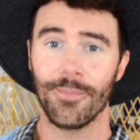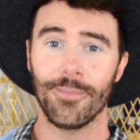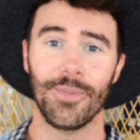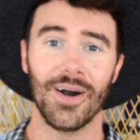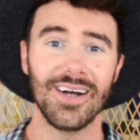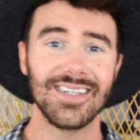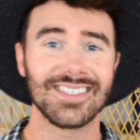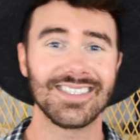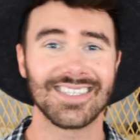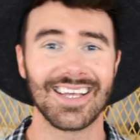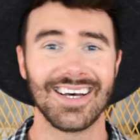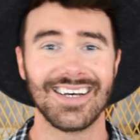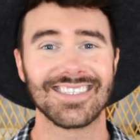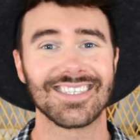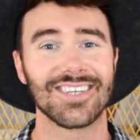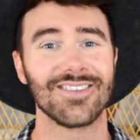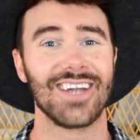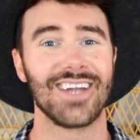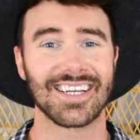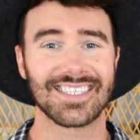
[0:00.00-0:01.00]
But
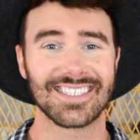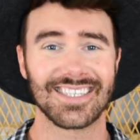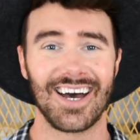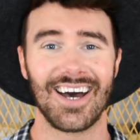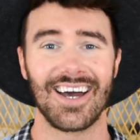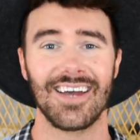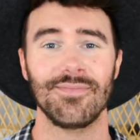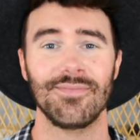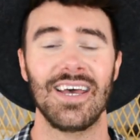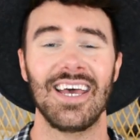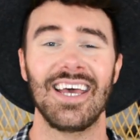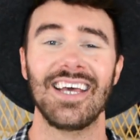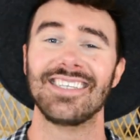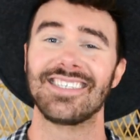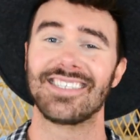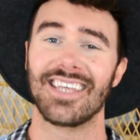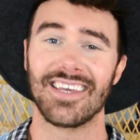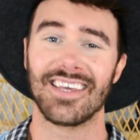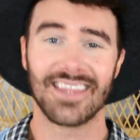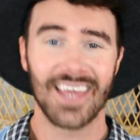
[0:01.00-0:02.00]
until next time,
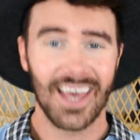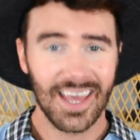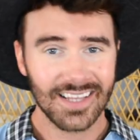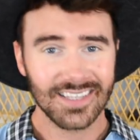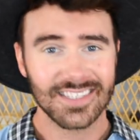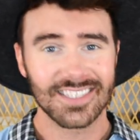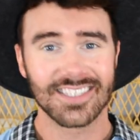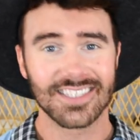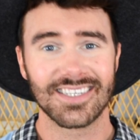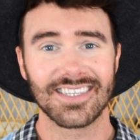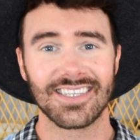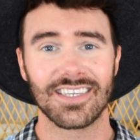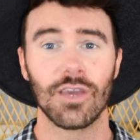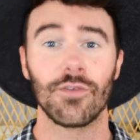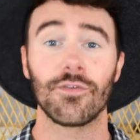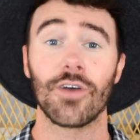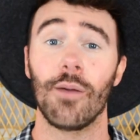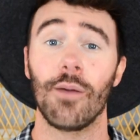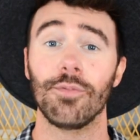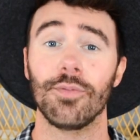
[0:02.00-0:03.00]
say thanks,
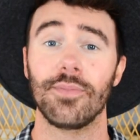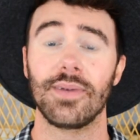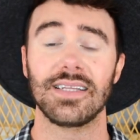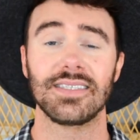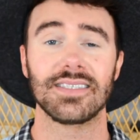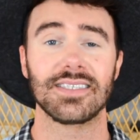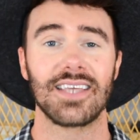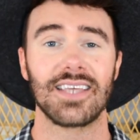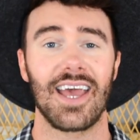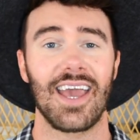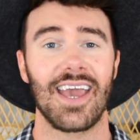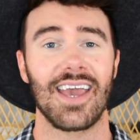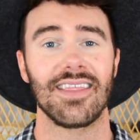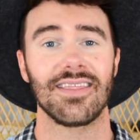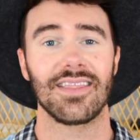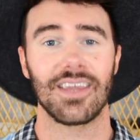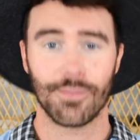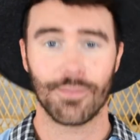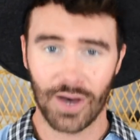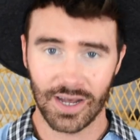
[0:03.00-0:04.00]
give compliments,
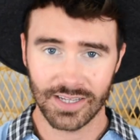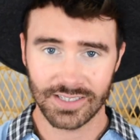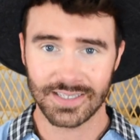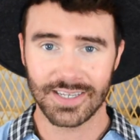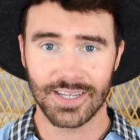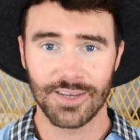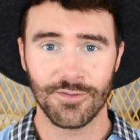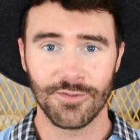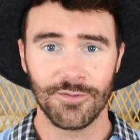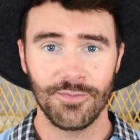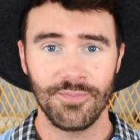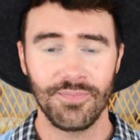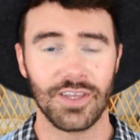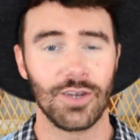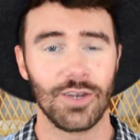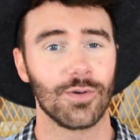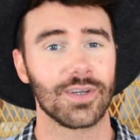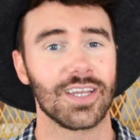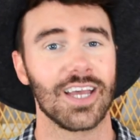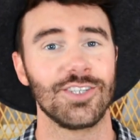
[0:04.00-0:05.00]
and think positive.
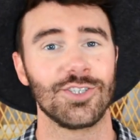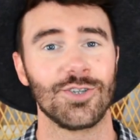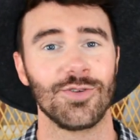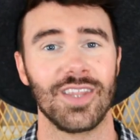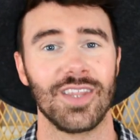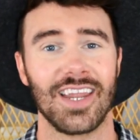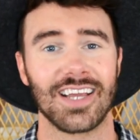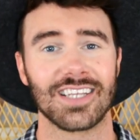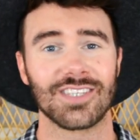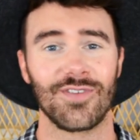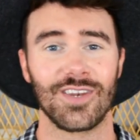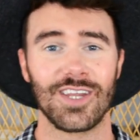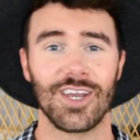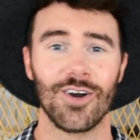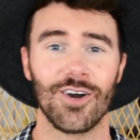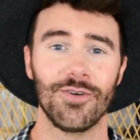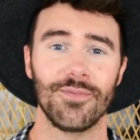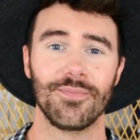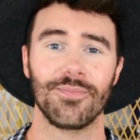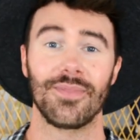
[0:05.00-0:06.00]
And I'll catch you in the next
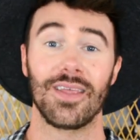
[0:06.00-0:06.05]
video.